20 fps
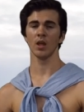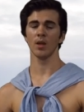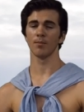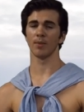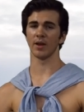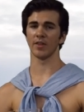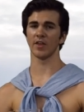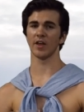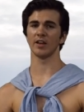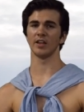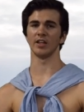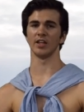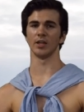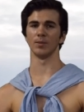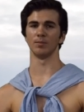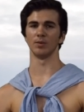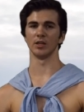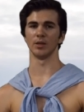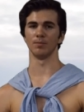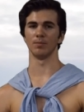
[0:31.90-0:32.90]
By then, he could
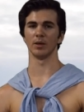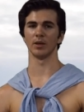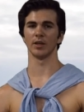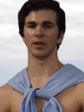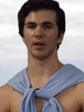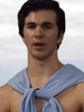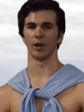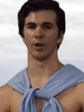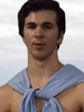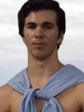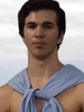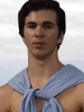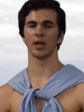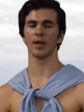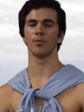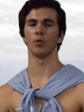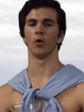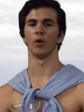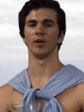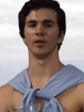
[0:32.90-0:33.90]
be a billionaire,
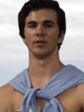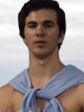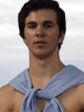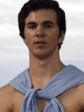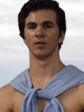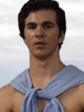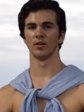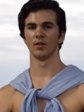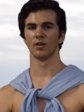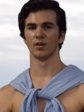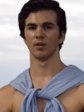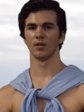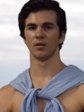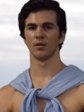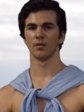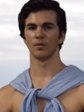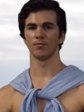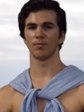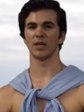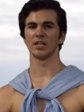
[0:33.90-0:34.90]
playboy,
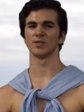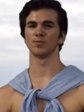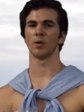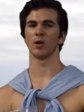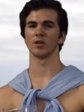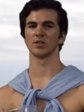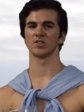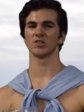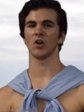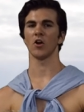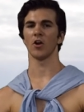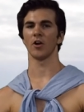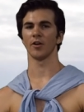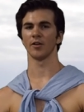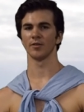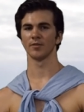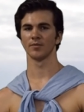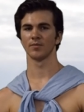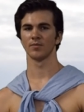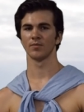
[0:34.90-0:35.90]
baseball star,
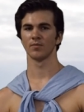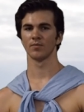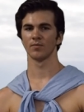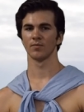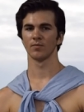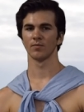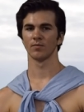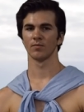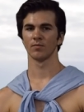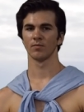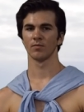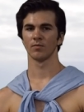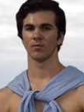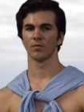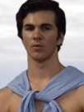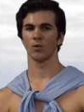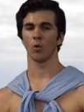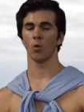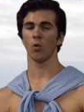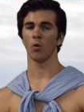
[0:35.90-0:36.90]

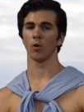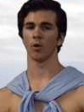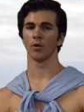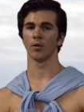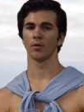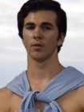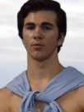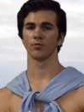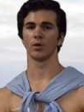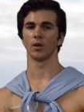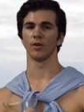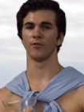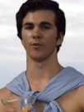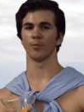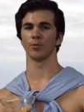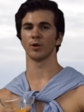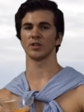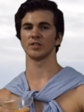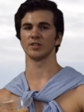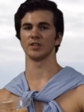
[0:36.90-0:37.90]
or running for
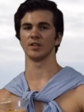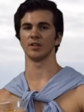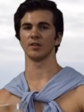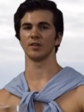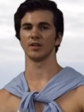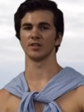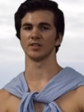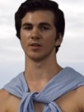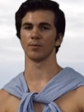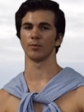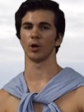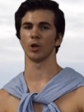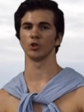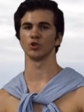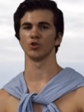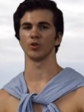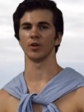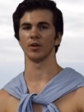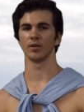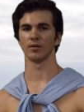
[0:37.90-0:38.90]
president in some
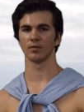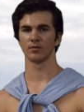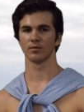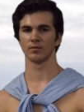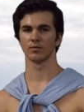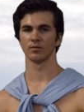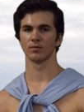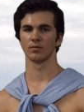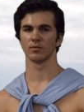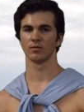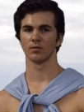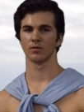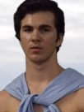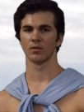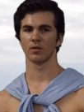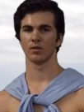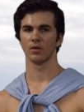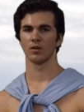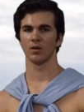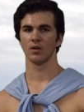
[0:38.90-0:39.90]
country.
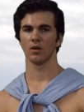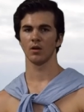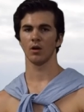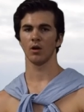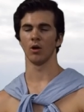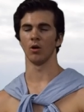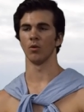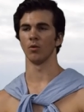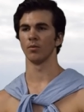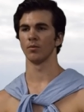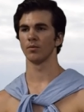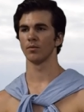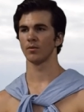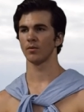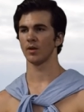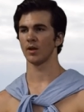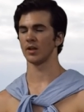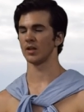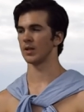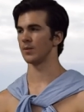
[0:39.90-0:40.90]
Oh,
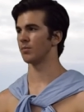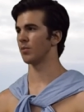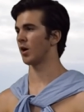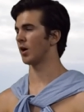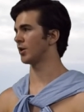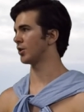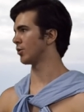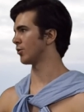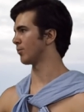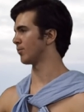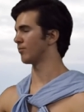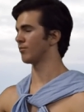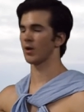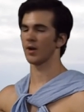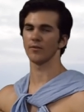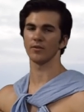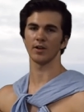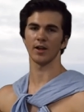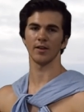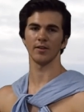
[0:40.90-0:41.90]
and he bought your
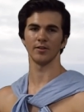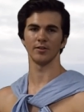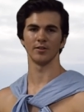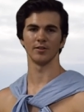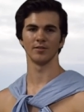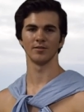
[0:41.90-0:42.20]
private island.